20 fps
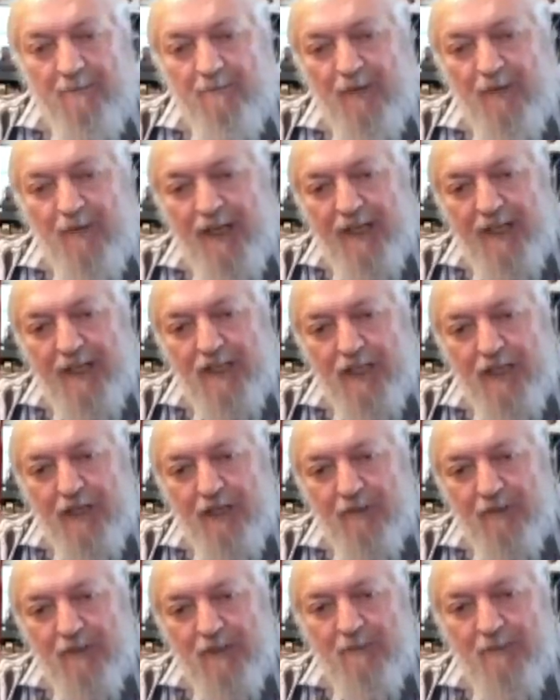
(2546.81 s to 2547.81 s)
brigadier
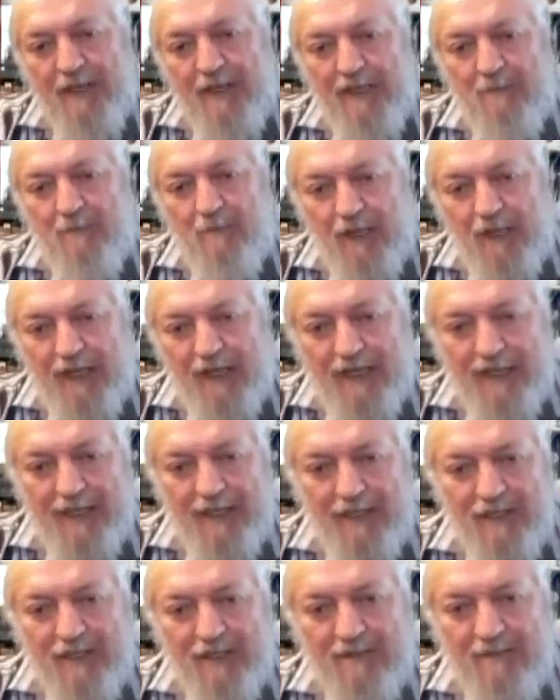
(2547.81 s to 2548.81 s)
generals and made them
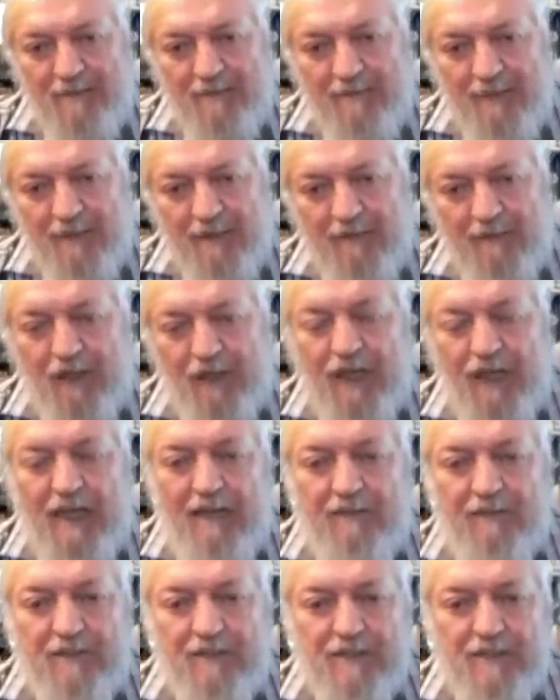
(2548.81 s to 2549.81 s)
brigadiers, very
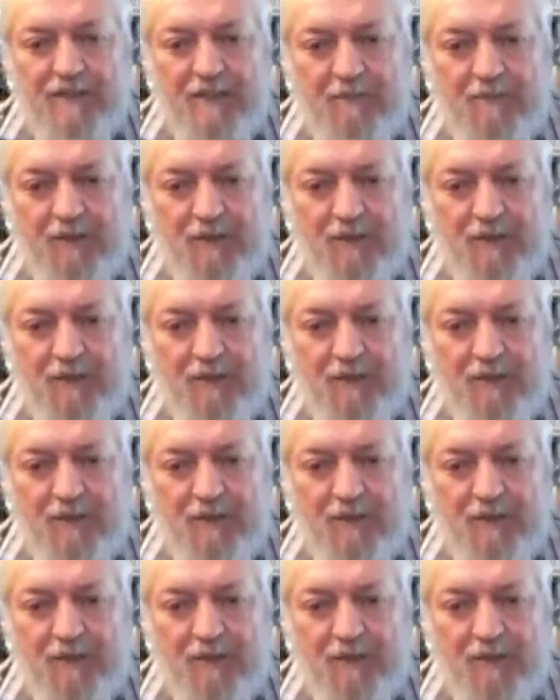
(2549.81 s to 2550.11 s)
clever system.